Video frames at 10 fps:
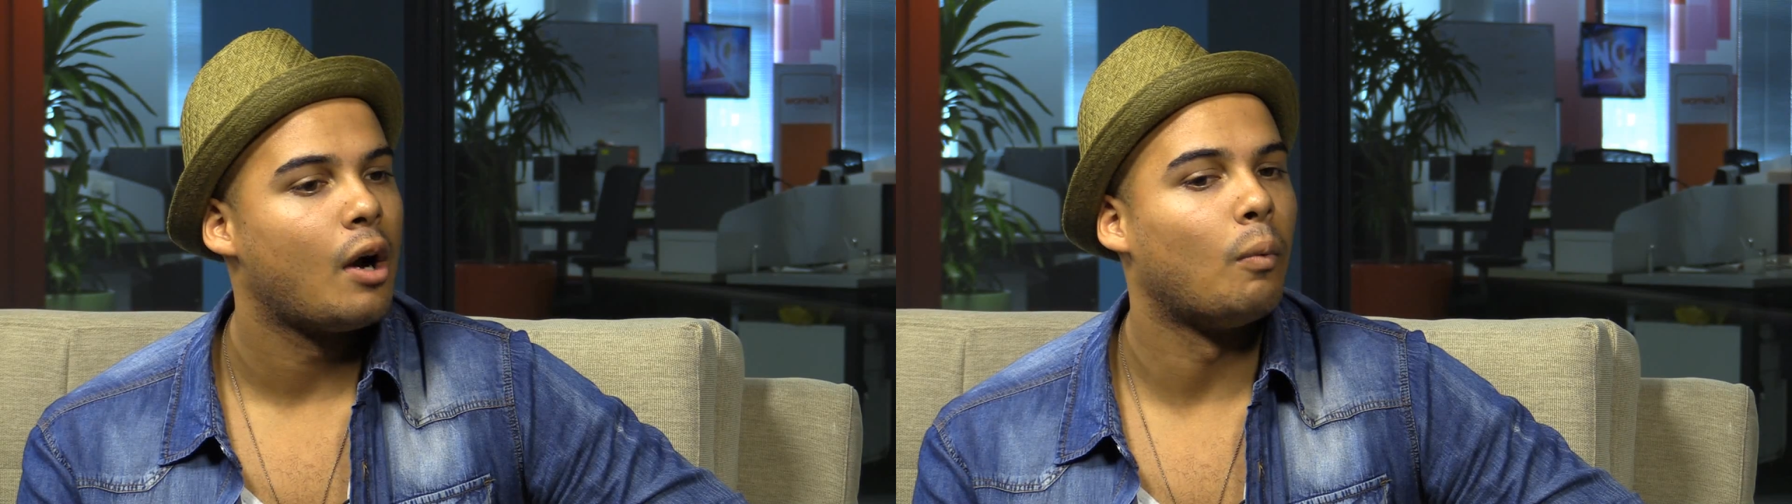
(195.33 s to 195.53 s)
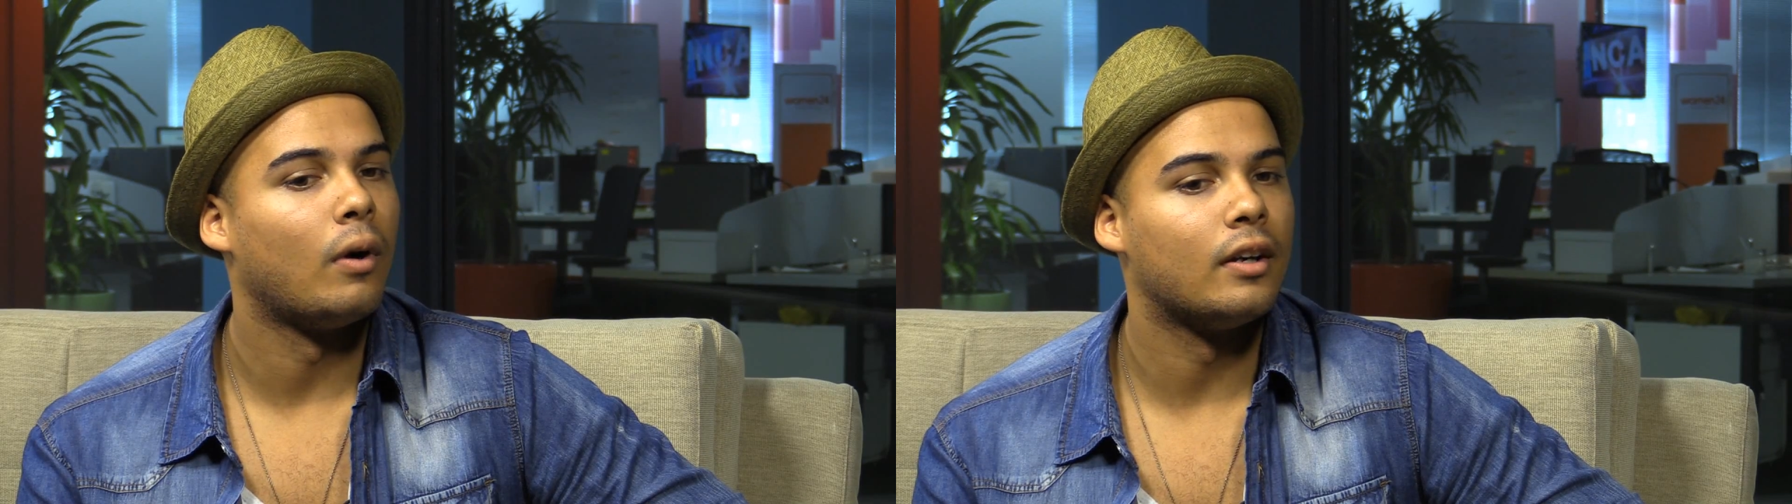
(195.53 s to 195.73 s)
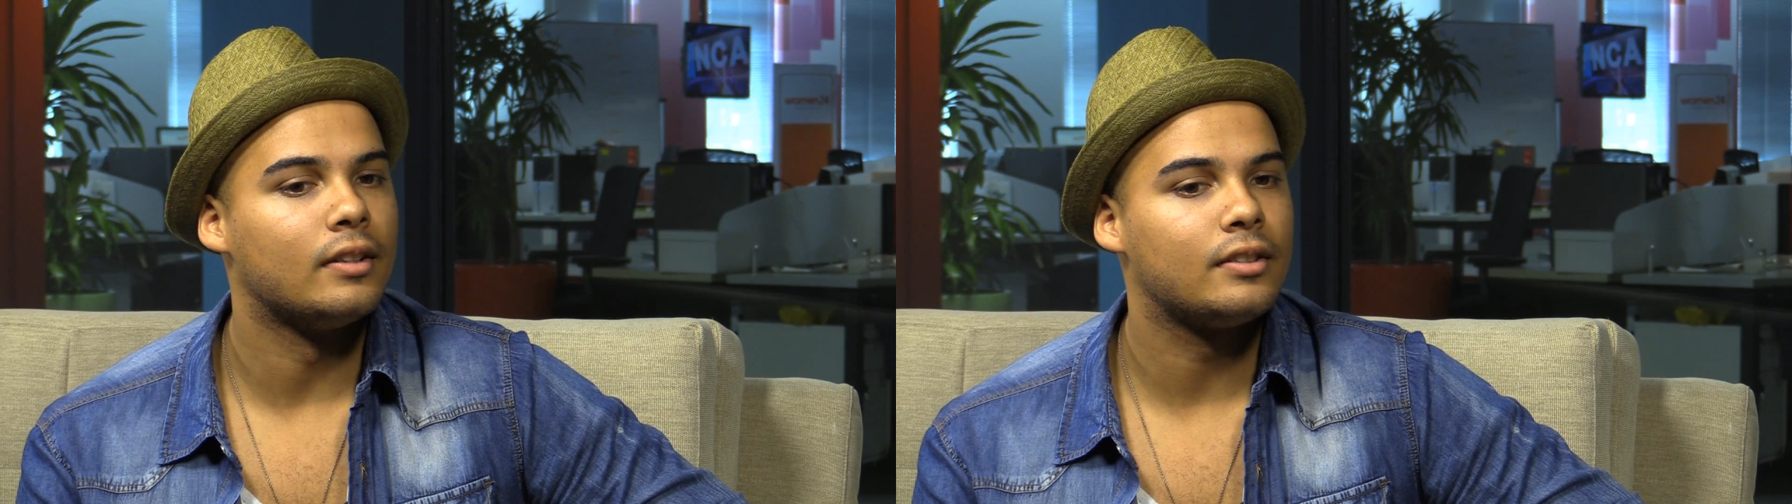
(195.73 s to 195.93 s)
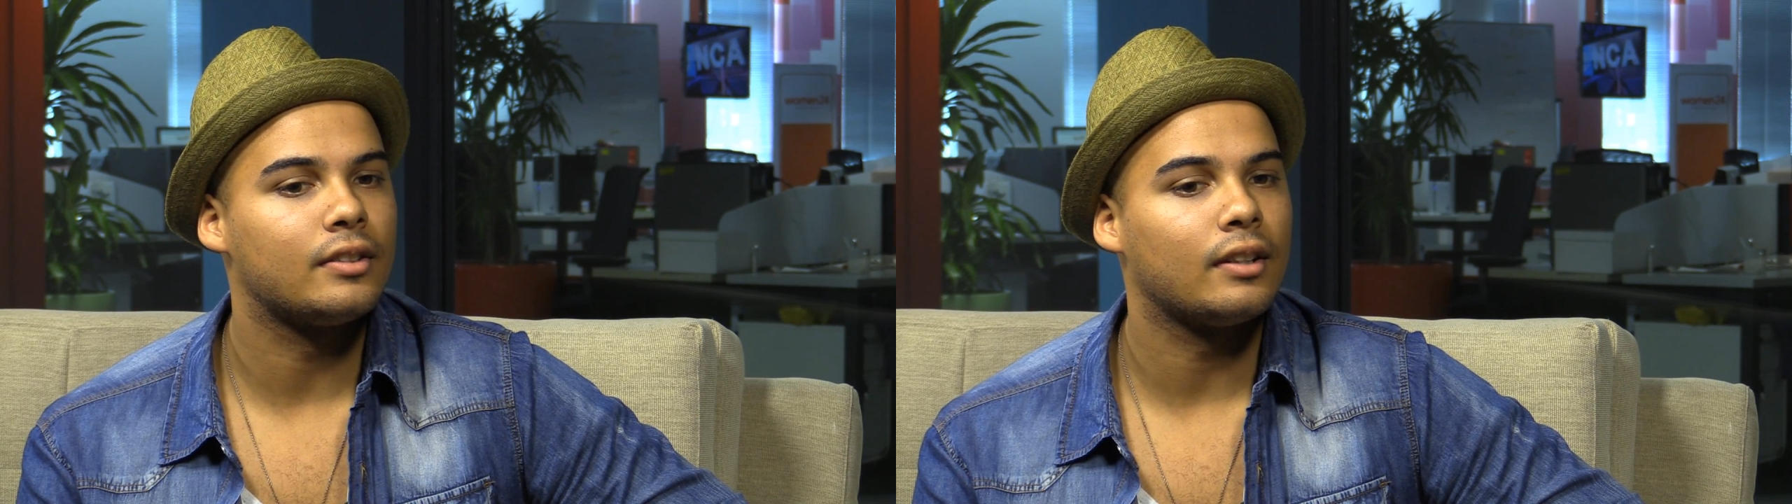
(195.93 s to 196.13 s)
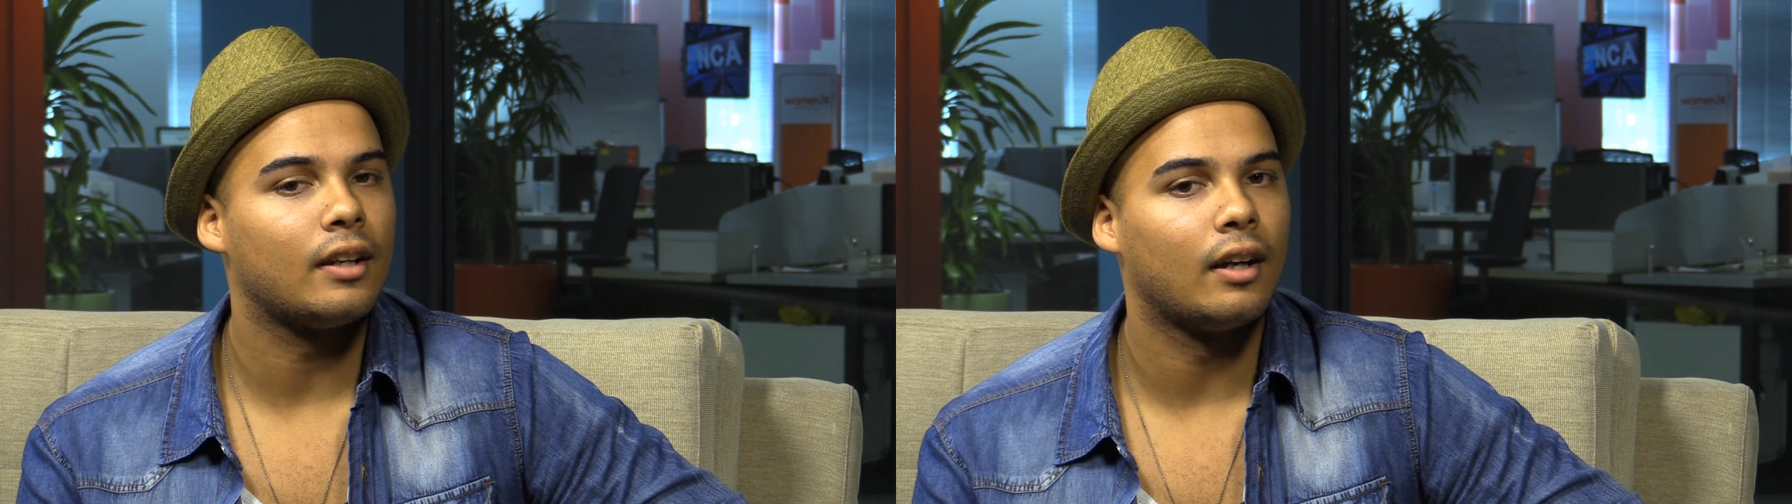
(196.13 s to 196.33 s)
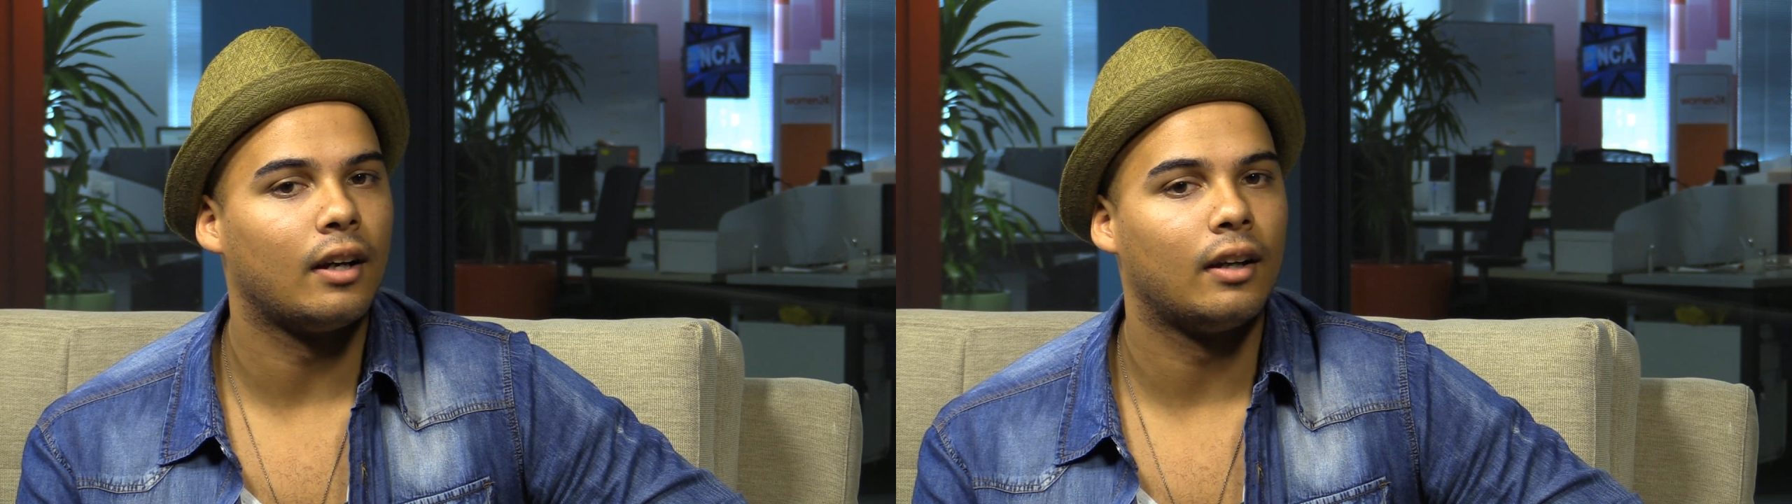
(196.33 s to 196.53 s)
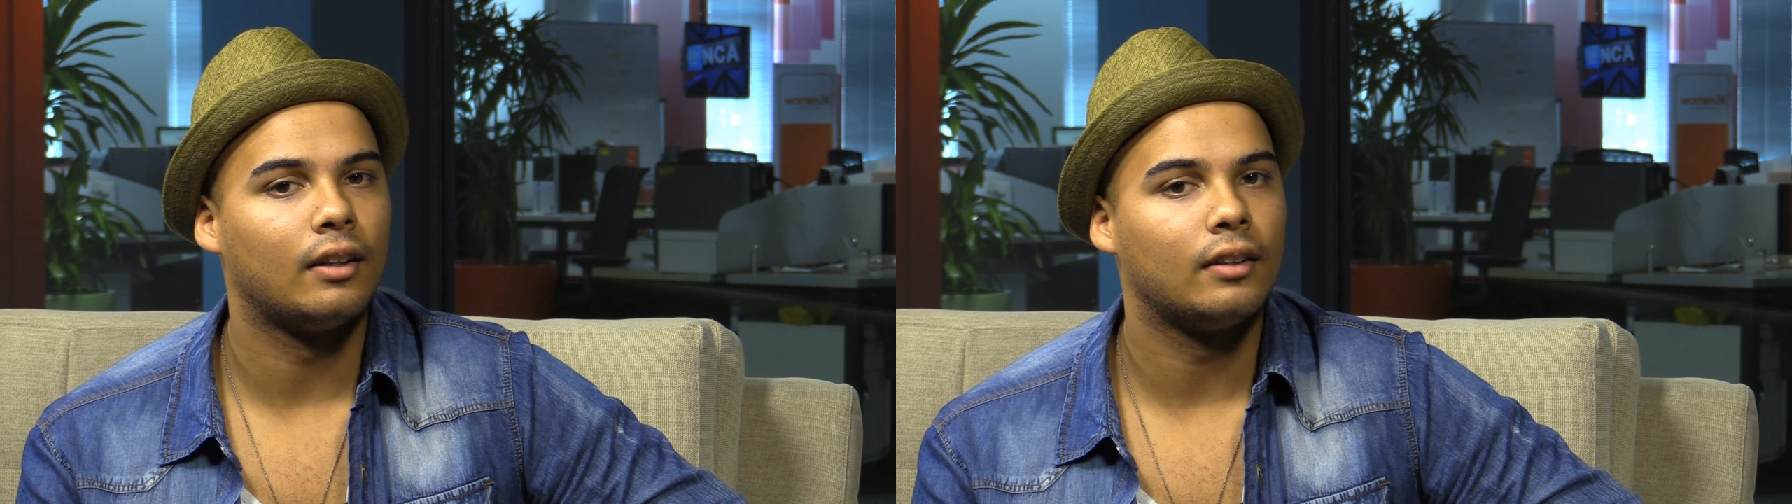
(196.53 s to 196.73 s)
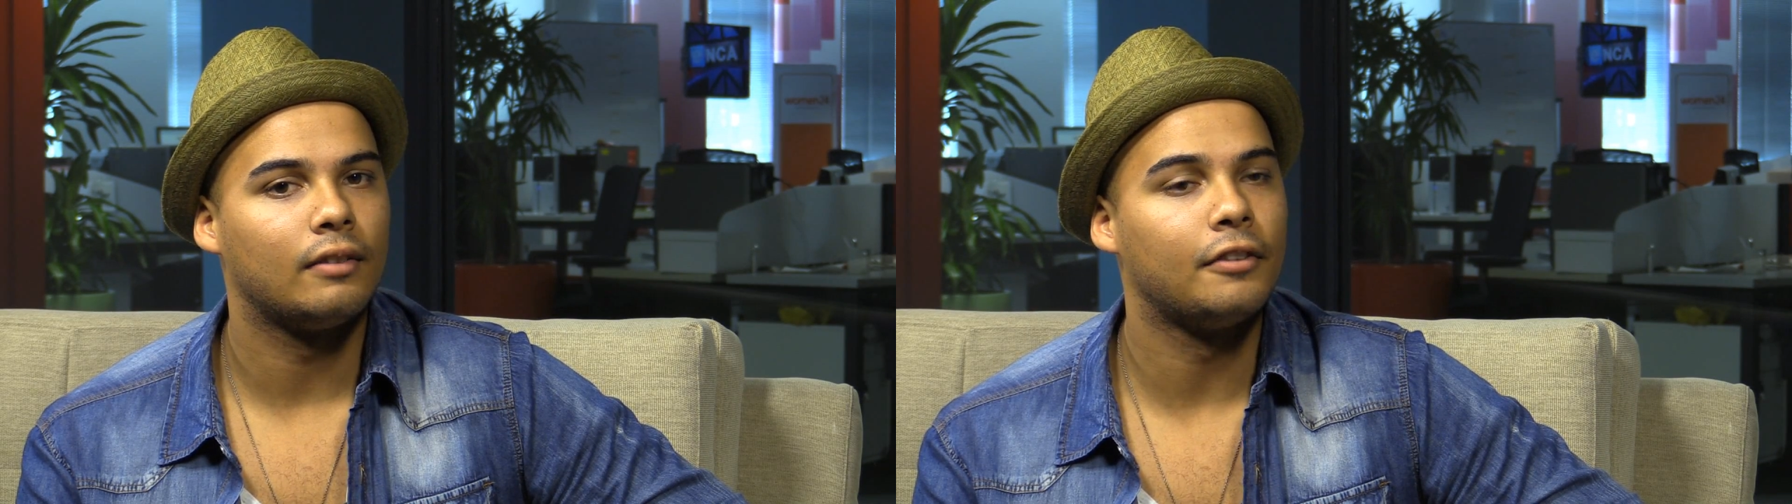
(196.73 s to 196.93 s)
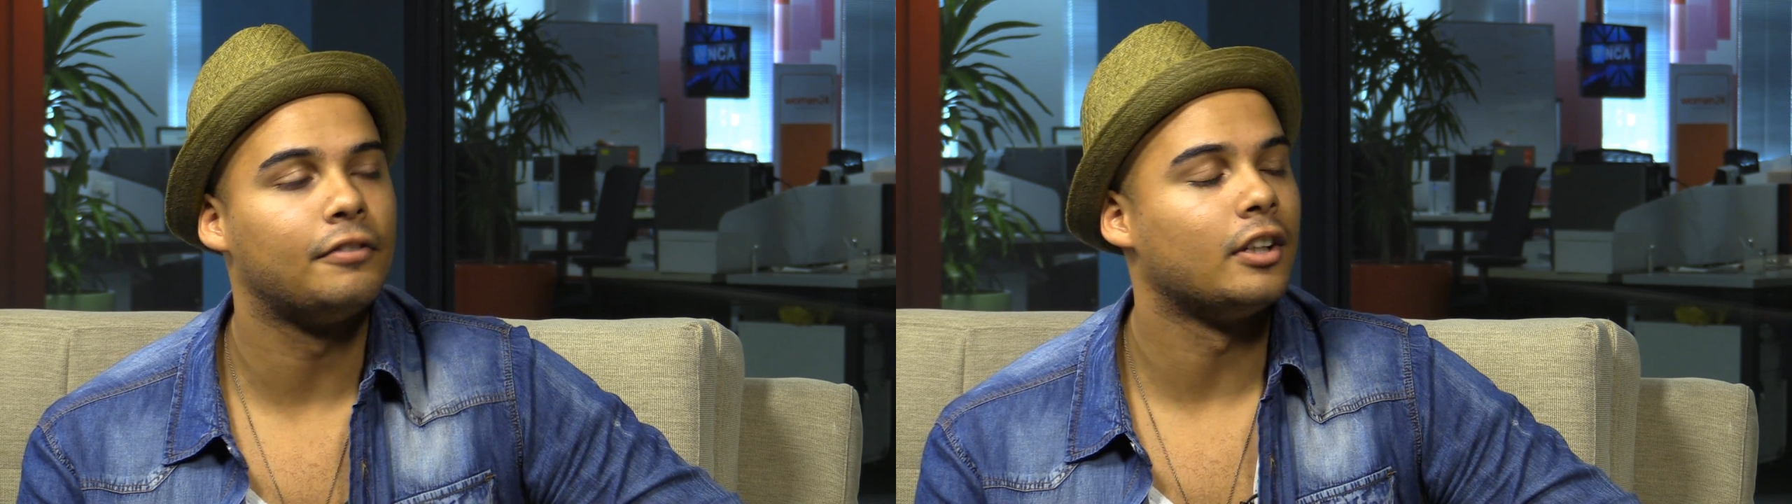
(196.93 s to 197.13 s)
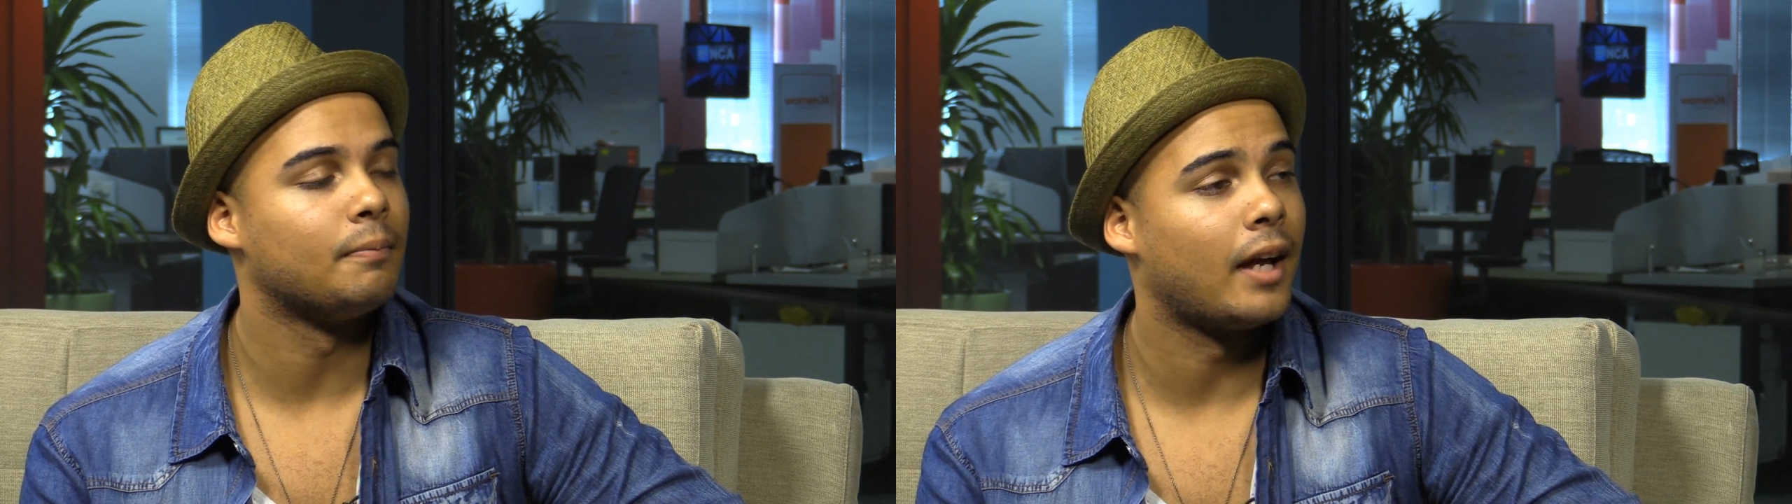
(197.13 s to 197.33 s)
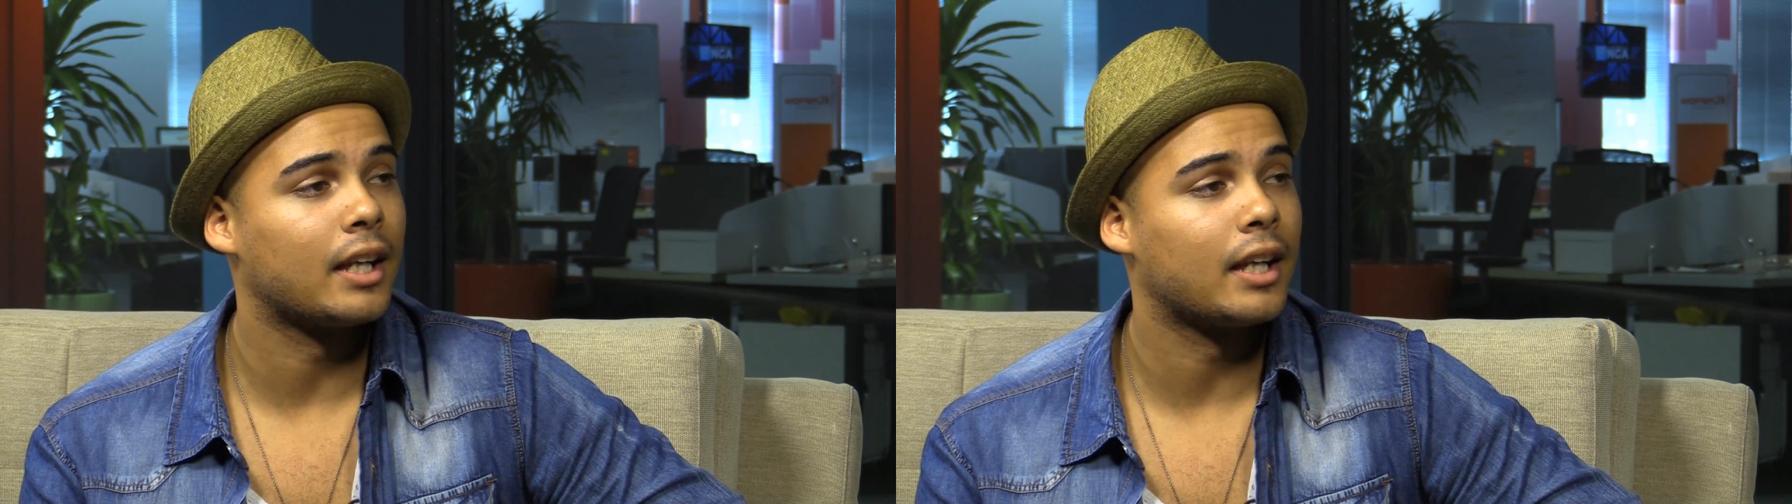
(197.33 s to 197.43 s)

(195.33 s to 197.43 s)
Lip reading: was fulfilled my